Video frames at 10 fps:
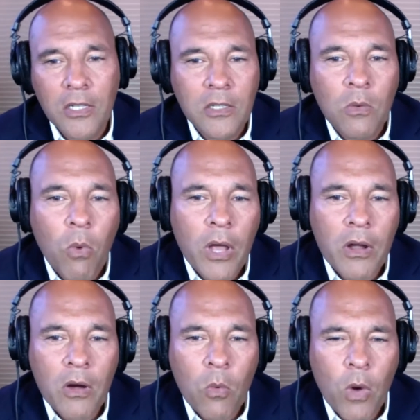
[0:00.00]
What
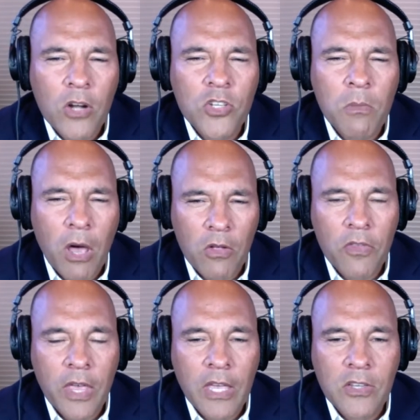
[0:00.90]
are some other
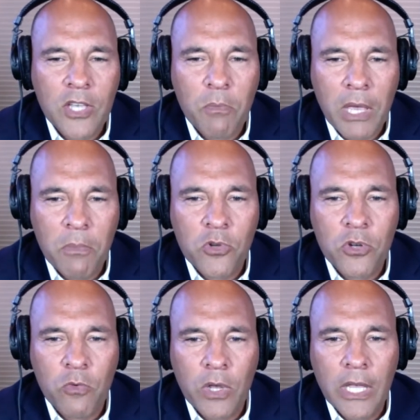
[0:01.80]
things that people
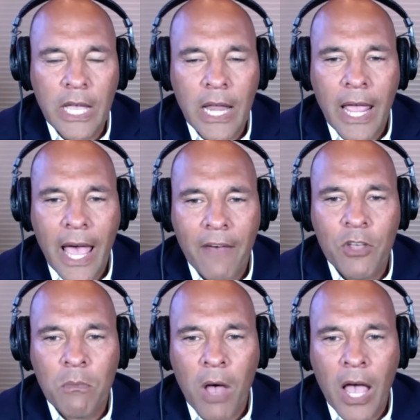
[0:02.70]
should really kind of have
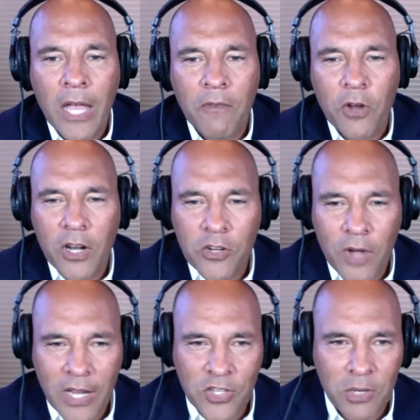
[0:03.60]
in mind if you're going to
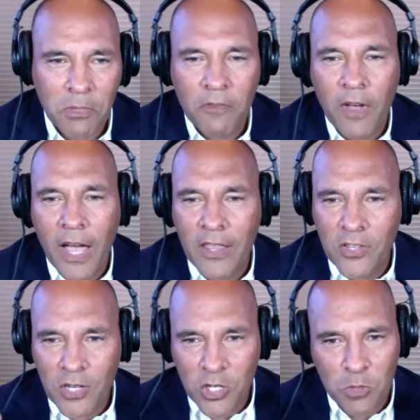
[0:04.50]
try to simplify
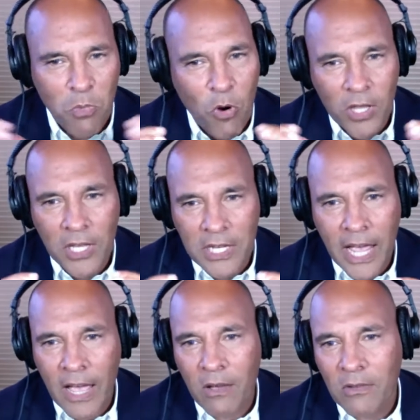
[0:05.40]
this and just boil it
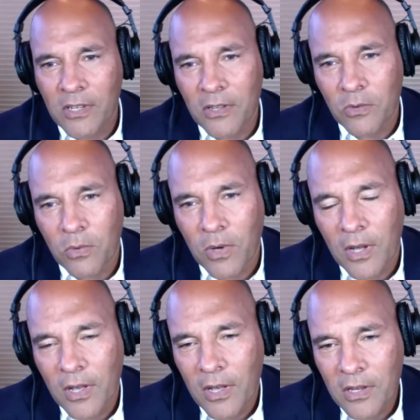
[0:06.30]
down to
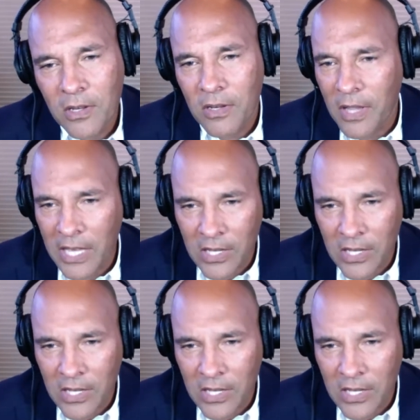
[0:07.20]
the